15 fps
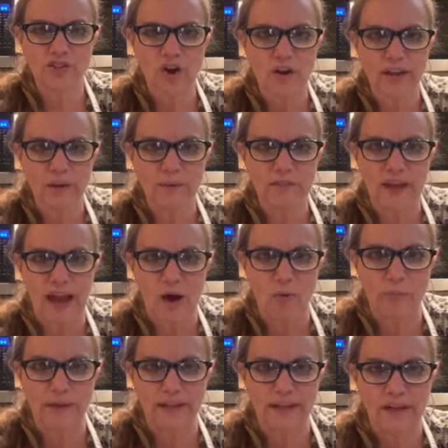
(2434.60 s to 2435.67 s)
talking without
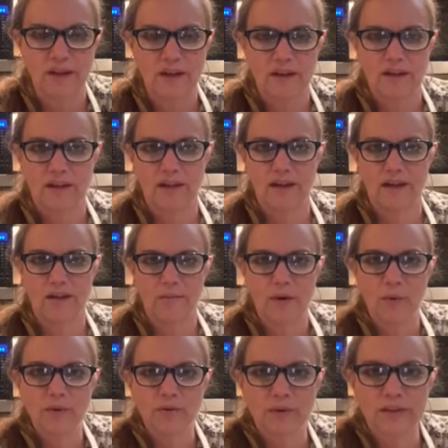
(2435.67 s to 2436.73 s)
me? Oh, and
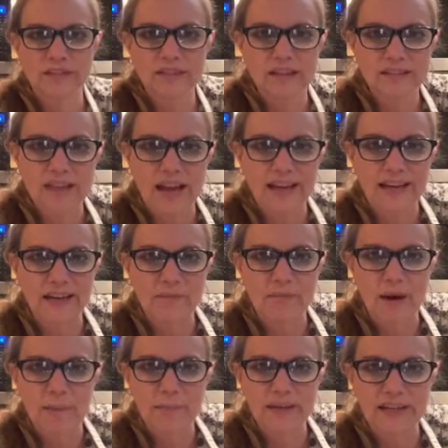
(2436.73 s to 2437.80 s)
Loretta says, I could eat
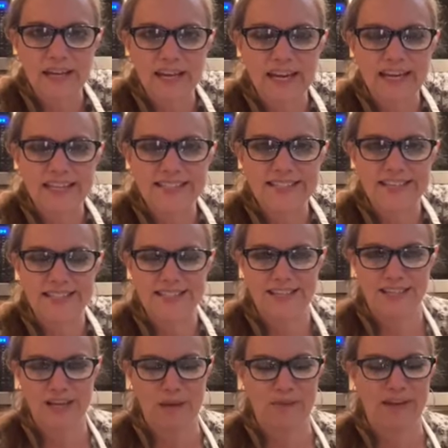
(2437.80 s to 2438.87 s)
pumpkin any
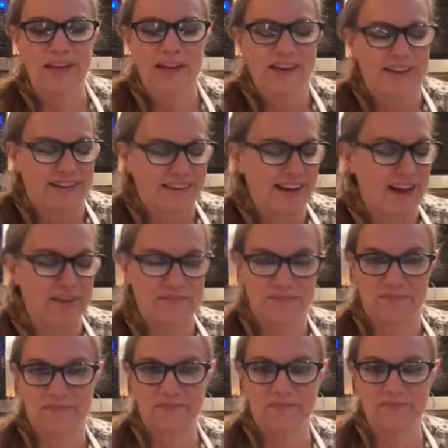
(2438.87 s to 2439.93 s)
season, yummy. Yeah.
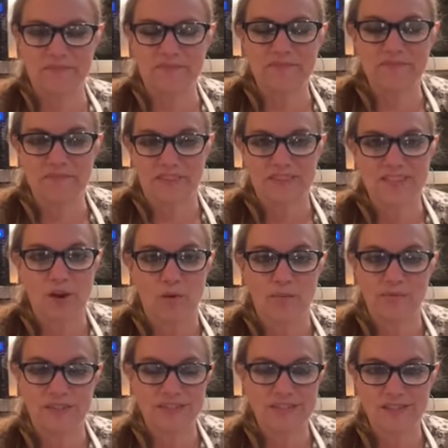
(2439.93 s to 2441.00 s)
So
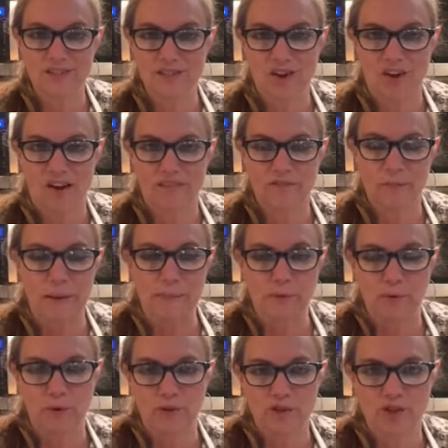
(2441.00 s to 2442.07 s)
this is not, for people
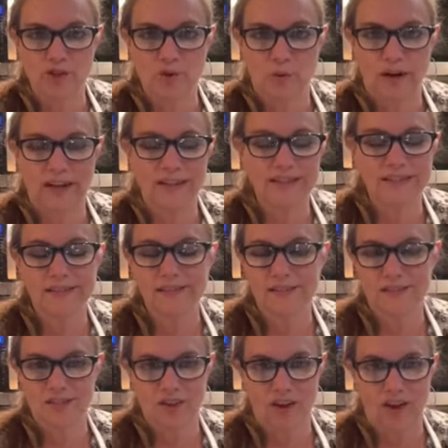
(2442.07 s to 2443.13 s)
who are just joining us, this
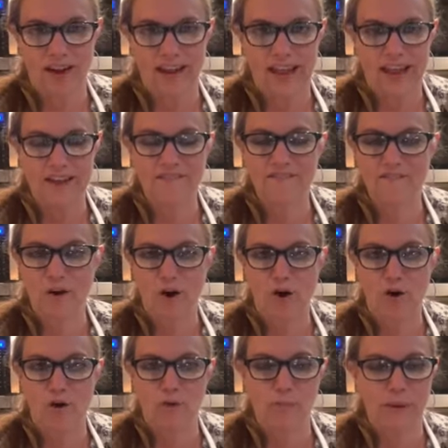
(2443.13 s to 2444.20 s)
is not a
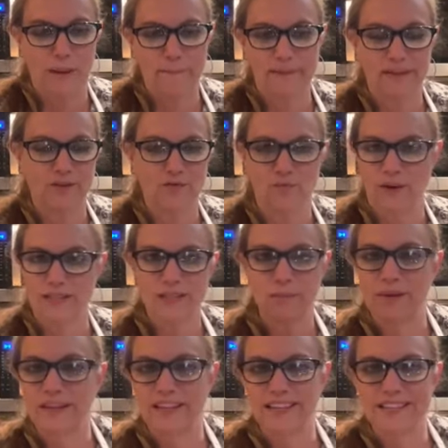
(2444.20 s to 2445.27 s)
fall pumpkin
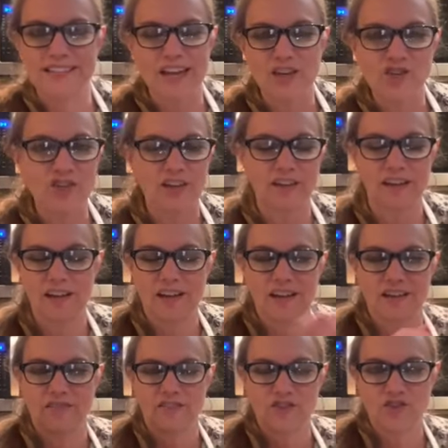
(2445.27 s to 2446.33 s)
recipe session.
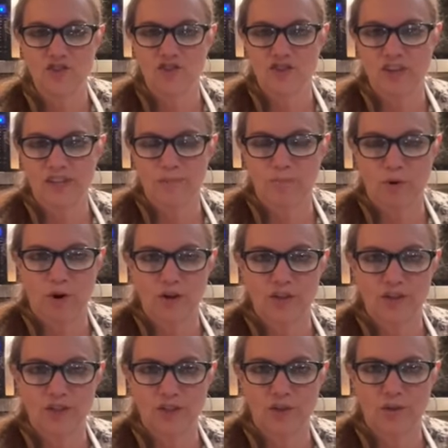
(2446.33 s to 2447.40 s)
This is just part
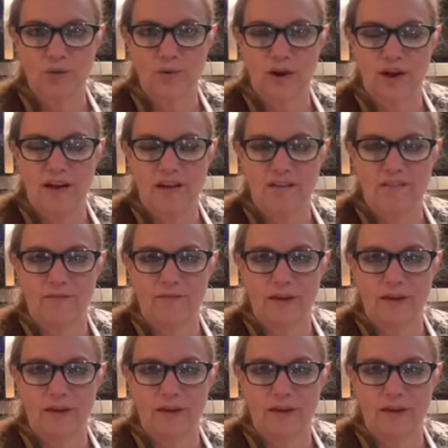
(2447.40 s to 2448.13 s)
2 of